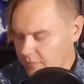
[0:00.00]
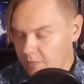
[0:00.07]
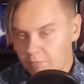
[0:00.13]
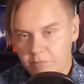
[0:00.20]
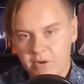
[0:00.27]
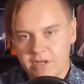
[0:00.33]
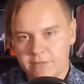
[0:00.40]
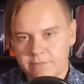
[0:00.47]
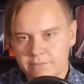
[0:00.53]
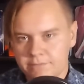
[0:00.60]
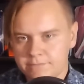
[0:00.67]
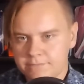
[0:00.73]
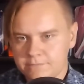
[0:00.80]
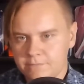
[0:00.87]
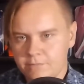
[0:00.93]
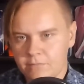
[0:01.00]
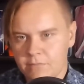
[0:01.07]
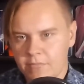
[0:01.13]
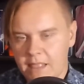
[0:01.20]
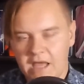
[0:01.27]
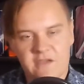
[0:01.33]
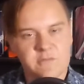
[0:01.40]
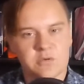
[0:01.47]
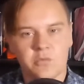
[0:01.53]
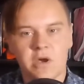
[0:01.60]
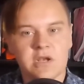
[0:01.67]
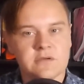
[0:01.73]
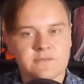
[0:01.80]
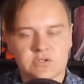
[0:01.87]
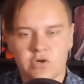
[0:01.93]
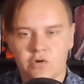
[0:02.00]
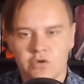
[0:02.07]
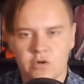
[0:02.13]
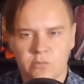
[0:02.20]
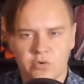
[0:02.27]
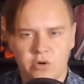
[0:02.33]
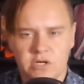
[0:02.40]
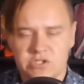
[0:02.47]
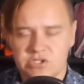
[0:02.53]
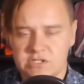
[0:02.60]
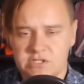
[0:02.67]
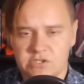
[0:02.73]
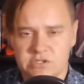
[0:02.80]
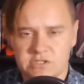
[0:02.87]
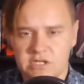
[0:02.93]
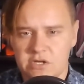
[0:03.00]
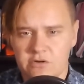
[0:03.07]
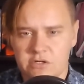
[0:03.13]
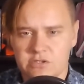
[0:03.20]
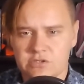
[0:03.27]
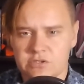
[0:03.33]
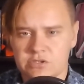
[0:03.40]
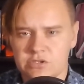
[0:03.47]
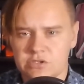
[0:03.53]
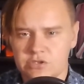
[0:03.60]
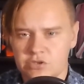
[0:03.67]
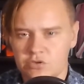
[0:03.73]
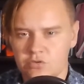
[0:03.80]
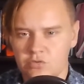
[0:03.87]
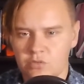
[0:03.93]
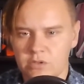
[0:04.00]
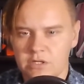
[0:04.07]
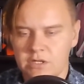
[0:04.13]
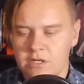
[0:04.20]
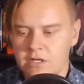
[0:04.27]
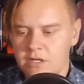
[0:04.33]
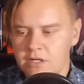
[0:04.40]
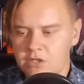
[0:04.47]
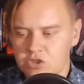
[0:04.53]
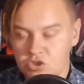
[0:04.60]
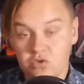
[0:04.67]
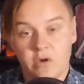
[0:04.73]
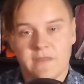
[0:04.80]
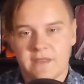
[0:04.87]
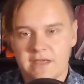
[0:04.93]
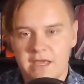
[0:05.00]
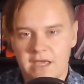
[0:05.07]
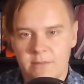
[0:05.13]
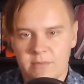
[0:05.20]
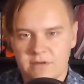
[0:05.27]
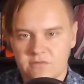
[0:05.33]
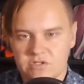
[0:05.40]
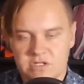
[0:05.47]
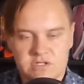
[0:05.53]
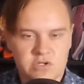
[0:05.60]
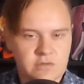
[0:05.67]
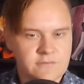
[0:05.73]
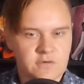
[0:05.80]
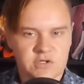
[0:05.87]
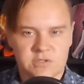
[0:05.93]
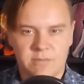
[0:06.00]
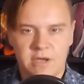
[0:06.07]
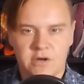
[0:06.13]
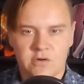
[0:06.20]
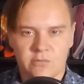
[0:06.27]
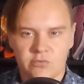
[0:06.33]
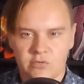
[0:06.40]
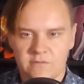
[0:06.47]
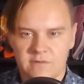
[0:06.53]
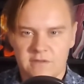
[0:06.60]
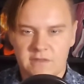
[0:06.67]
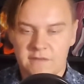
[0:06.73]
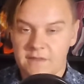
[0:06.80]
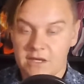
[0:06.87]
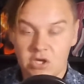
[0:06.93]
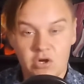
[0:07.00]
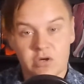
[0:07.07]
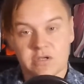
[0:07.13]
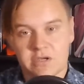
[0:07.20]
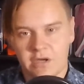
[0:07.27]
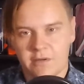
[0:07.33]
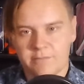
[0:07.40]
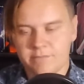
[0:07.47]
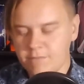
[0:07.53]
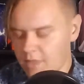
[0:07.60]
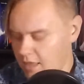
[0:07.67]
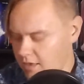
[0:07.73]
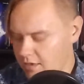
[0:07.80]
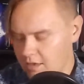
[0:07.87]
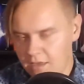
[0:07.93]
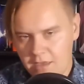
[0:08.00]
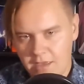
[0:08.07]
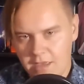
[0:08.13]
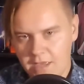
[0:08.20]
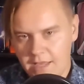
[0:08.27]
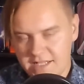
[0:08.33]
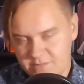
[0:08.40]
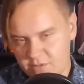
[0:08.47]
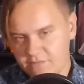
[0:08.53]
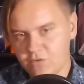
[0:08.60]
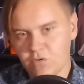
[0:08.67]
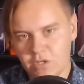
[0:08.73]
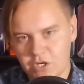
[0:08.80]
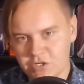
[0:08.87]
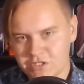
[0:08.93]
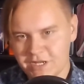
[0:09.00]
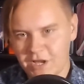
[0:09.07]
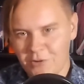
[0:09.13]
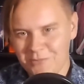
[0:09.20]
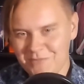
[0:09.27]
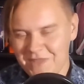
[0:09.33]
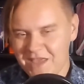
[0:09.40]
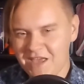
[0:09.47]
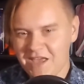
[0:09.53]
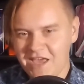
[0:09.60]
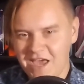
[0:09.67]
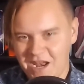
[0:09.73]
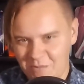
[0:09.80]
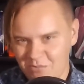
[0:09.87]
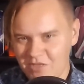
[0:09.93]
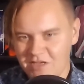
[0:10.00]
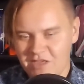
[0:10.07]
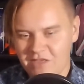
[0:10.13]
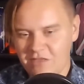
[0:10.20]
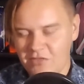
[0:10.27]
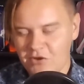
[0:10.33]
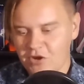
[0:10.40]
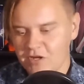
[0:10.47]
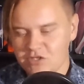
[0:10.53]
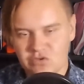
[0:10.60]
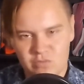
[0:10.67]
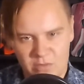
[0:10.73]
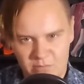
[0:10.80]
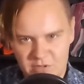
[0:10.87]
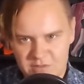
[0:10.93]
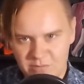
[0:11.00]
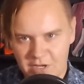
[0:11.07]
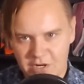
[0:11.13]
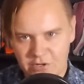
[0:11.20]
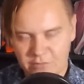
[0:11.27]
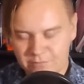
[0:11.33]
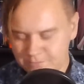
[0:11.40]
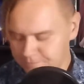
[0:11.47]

But I've been waiting for Tokyo Mirage Sessions characters to join the game ever since their first banner proving that they could come. It's been a few years now, and I'm thinking that they're going to sweep this banner.